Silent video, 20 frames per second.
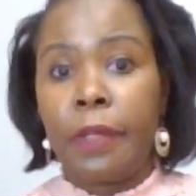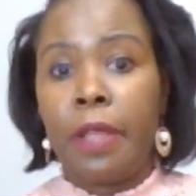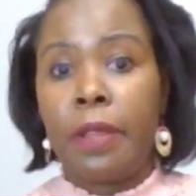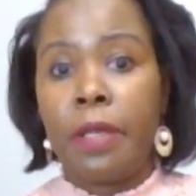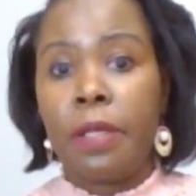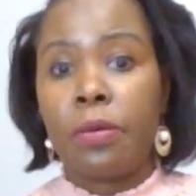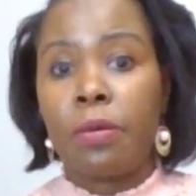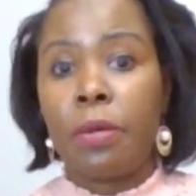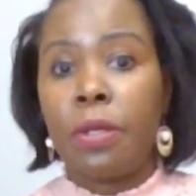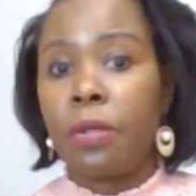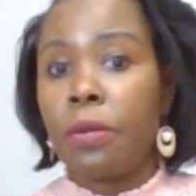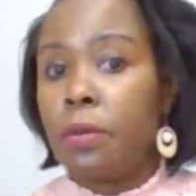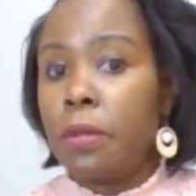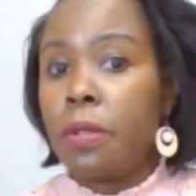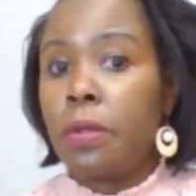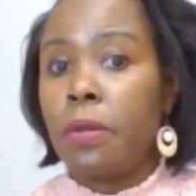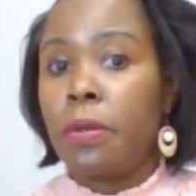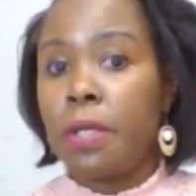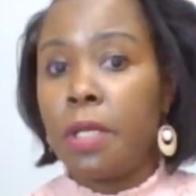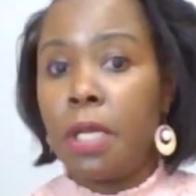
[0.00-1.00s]
This one's
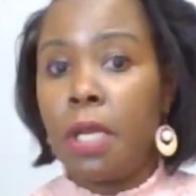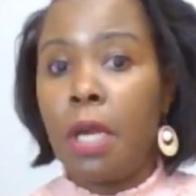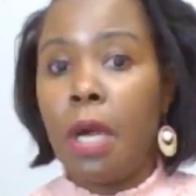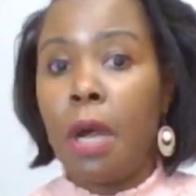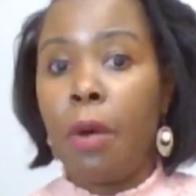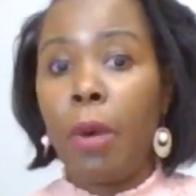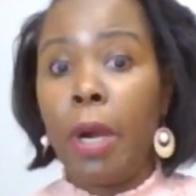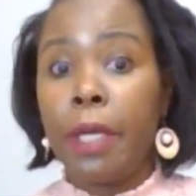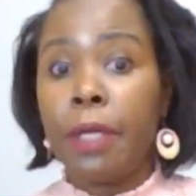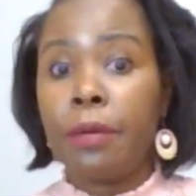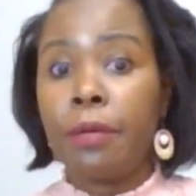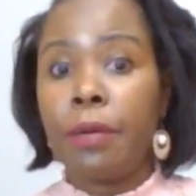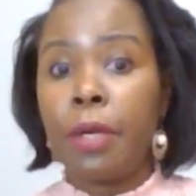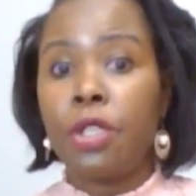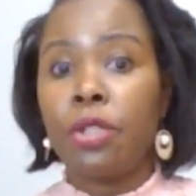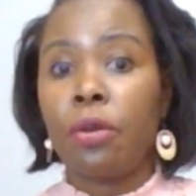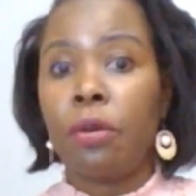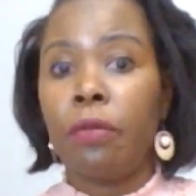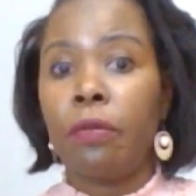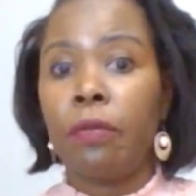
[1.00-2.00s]
also see a wide
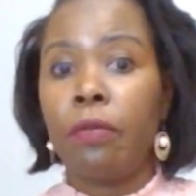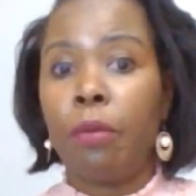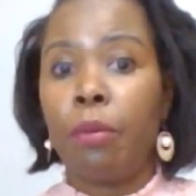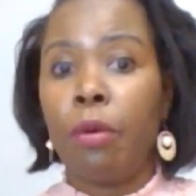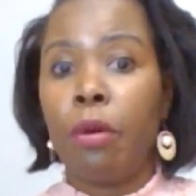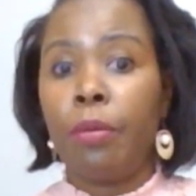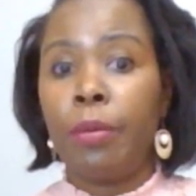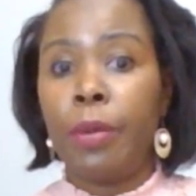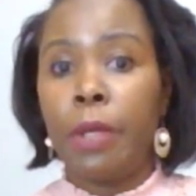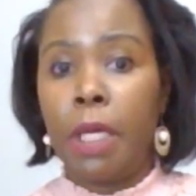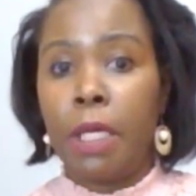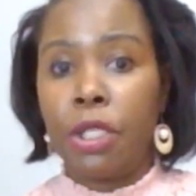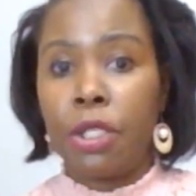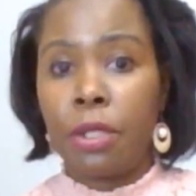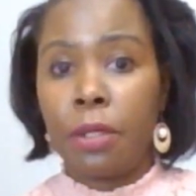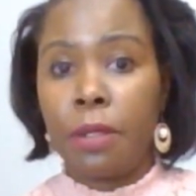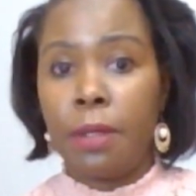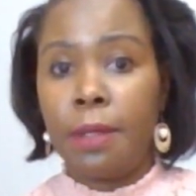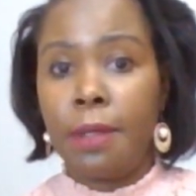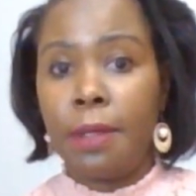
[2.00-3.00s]
range of
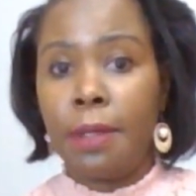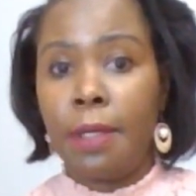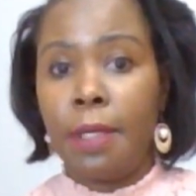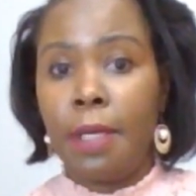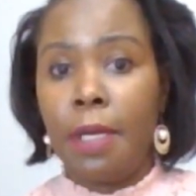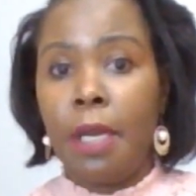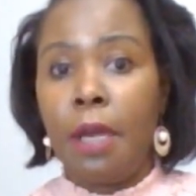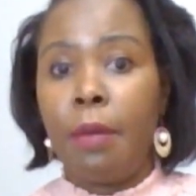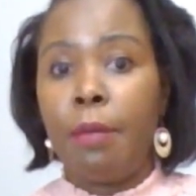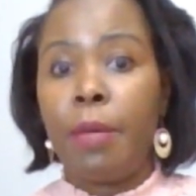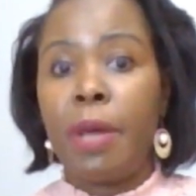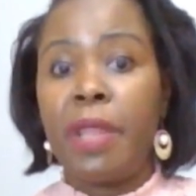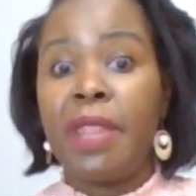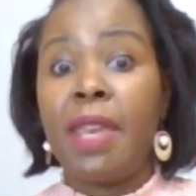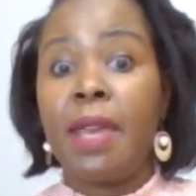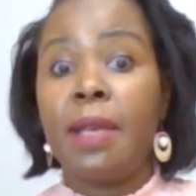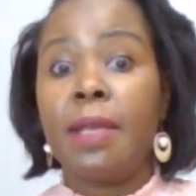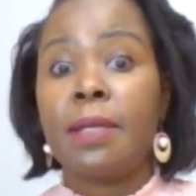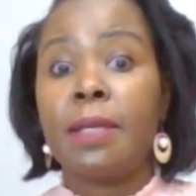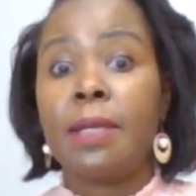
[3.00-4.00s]
population, but
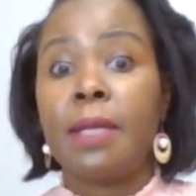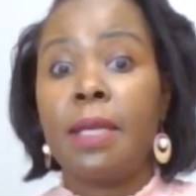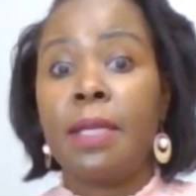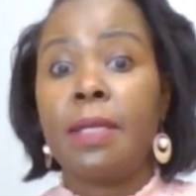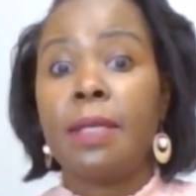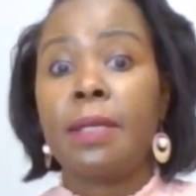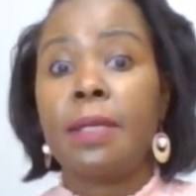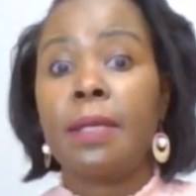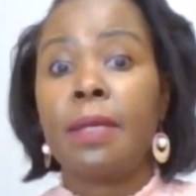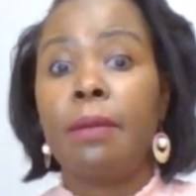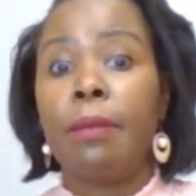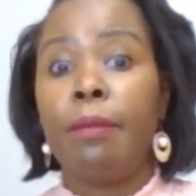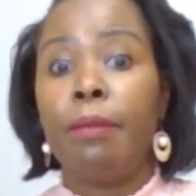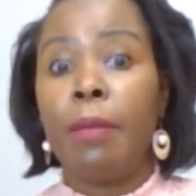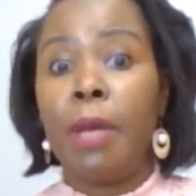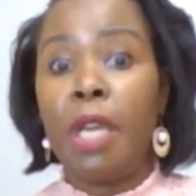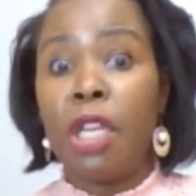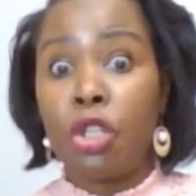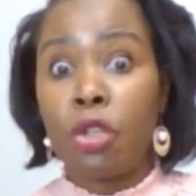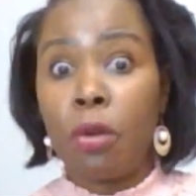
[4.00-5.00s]
theirs is
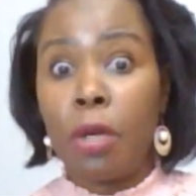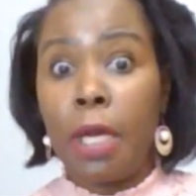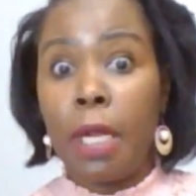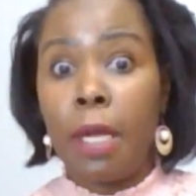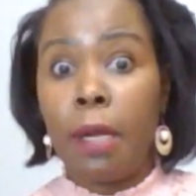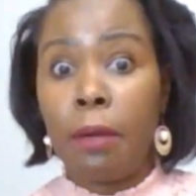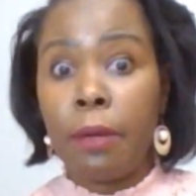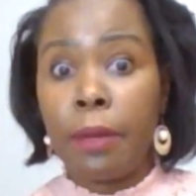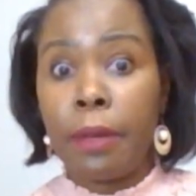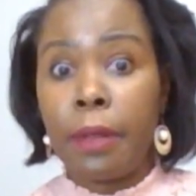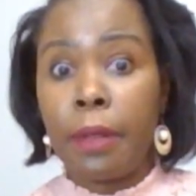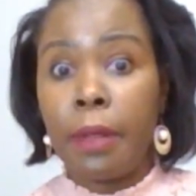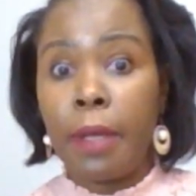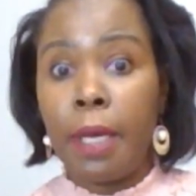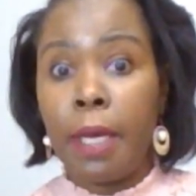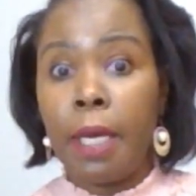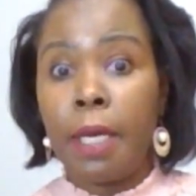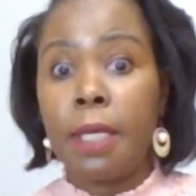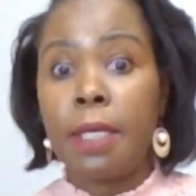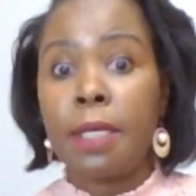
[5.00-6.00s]
mental health
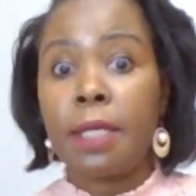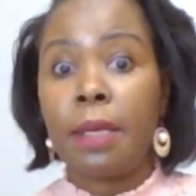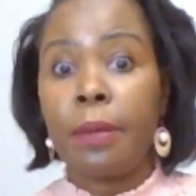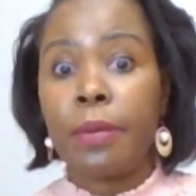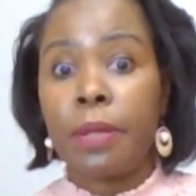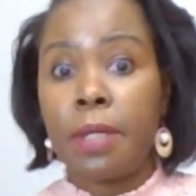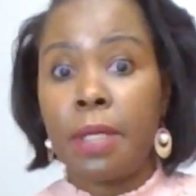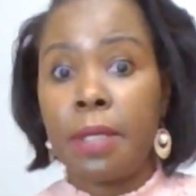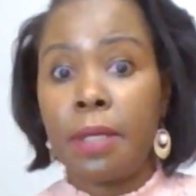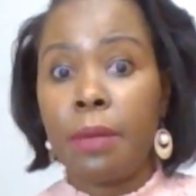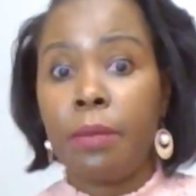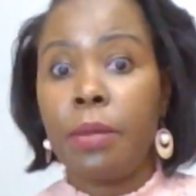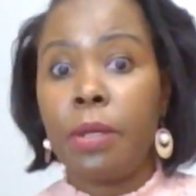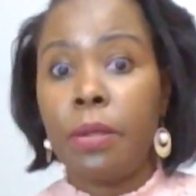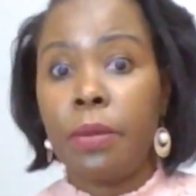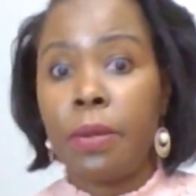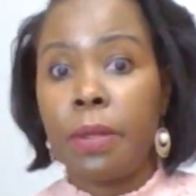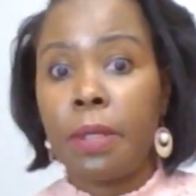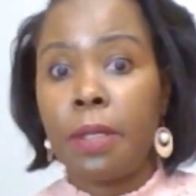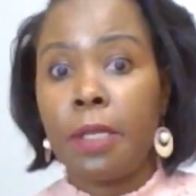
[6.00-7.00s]
and substance
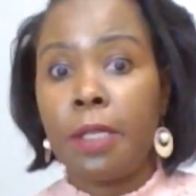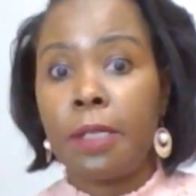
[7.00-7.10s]
abuse.